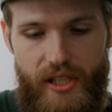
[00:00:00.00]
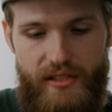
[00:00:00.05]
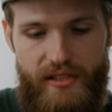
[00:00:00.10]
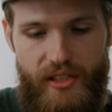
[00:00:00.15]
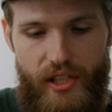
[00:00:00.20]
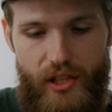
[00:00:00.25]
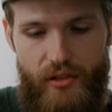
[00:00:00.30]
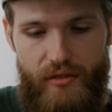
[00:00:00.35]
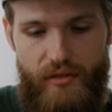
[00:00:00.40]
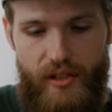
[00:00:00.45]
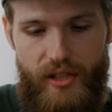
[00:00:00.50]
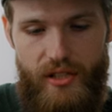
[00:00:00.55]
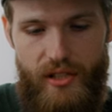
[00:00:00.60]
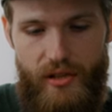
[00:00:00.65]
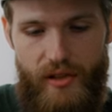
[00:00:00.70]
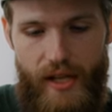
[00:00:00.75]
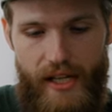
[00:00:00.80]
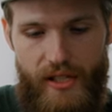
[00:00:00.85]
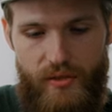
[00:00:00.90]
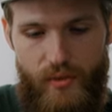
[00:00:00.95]
itself. And
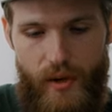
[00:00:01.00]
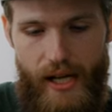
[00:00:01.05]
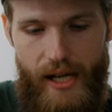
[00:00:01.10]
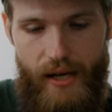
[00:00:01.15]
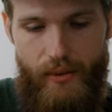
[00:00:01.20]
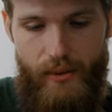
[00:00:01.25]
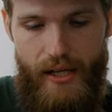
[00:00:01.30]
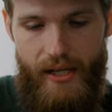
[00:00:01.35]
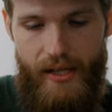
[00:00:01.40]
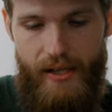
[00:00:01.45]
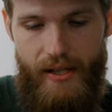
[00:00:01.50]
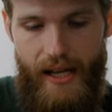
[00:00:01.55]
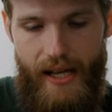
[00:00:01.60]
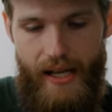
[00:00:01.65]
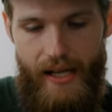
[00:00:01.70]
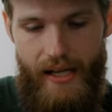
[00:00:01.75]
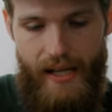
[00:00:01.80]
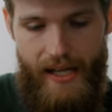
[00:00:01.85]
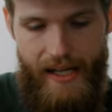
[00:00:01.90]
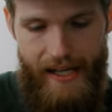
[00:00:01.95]
so that is why I went
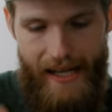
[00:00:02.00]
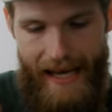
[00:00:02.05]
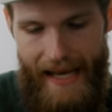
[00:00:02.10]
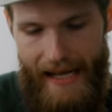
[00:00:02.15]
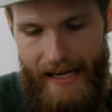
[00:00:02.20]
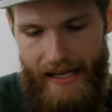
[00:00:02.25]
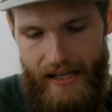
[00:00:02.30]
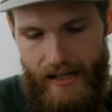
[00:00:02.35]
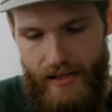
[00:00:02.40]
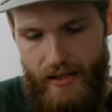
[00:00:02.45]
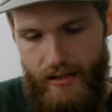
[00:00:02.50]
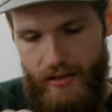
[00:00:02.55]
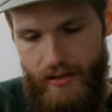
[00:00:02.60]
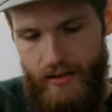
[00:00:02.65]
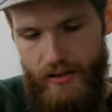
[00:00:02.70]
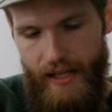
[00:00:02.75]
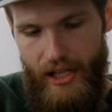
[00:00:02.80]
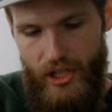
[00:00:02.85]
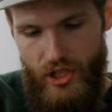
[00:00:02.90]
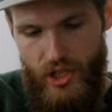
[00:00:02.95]
ahead and added
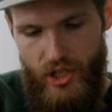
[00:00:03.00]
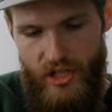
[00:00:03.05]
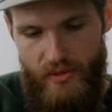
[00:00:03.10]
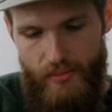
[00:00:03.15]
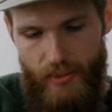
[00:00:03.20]
that cheese